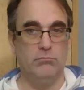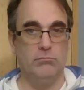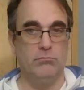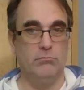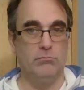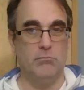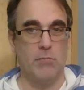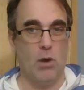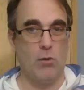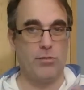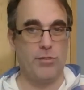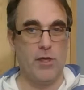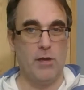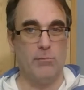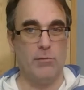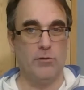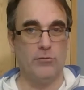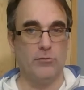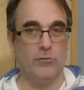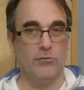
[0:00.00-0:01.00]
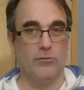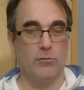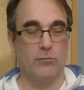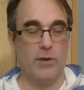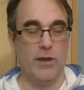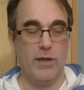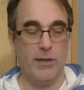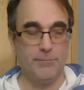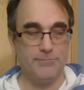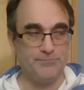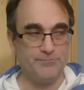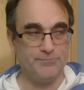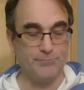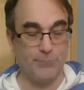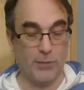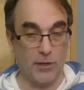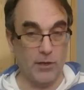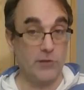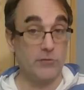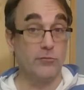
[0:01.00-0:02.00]
mouth that uh, muscles already.
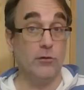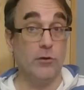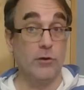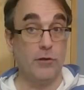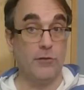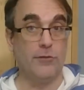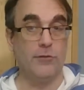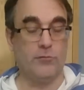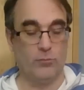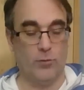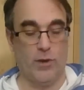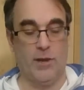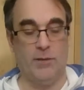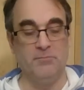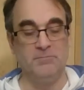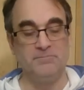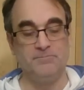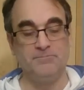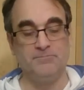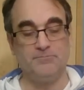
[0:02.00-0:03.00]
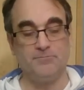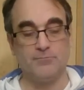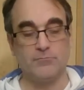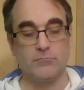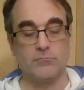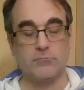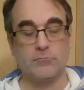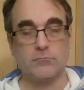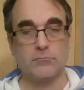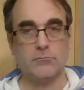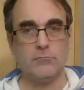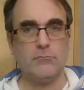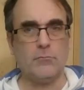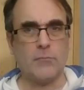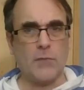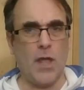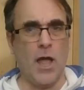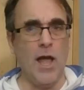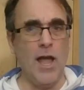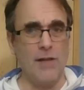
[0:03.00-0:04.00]
But let's look at it this way.
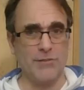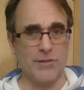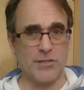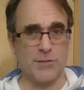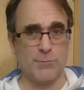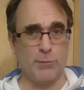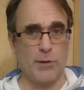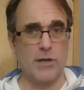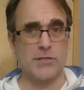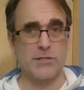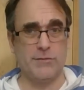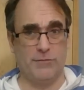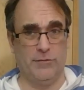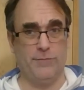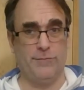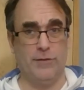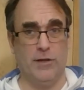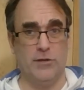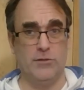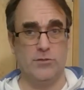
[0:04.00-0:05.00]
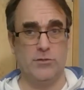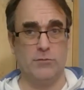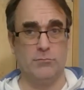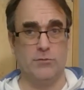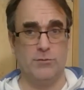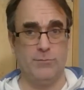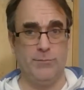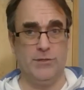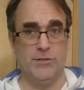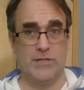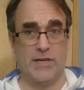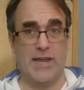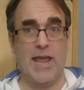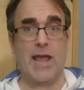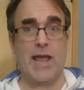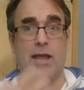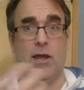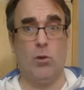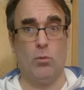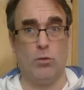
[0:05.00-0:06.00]
I have expressive aphasia, which means I
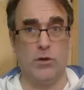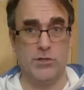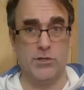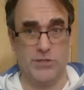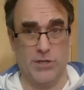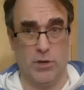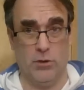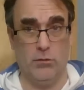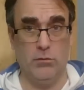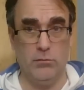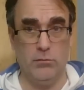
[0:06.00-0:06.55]
can't get words out.